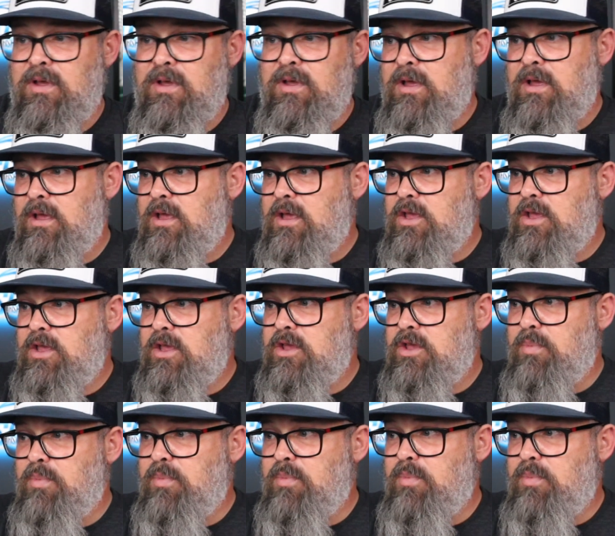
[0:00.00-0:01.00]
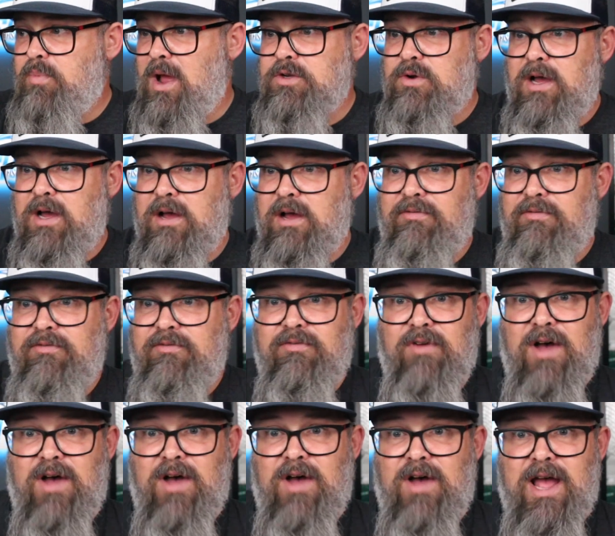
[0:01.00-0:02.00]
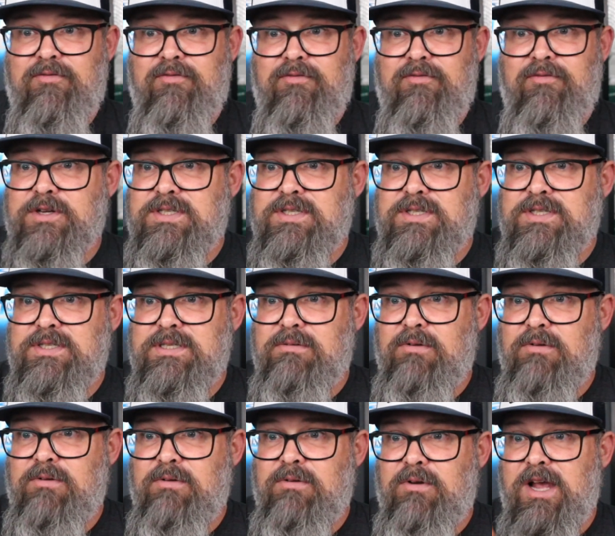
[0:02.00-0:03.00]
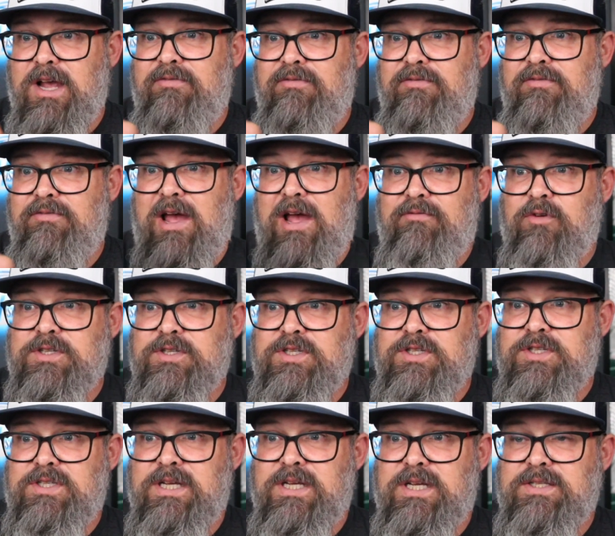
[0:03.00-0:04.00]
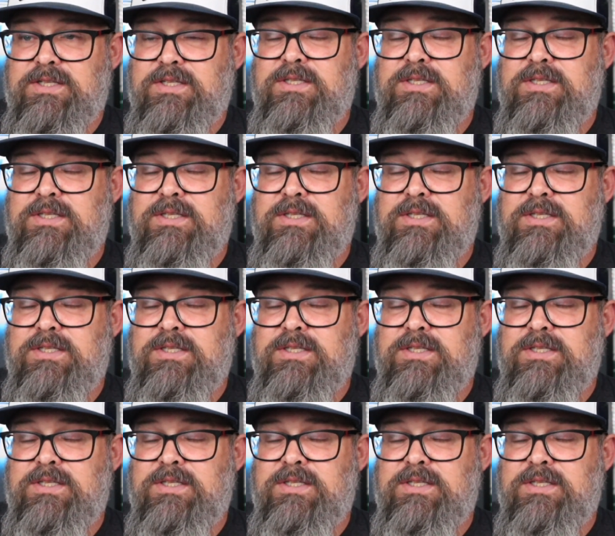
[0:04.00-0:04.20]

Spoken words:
You can probably do a 546.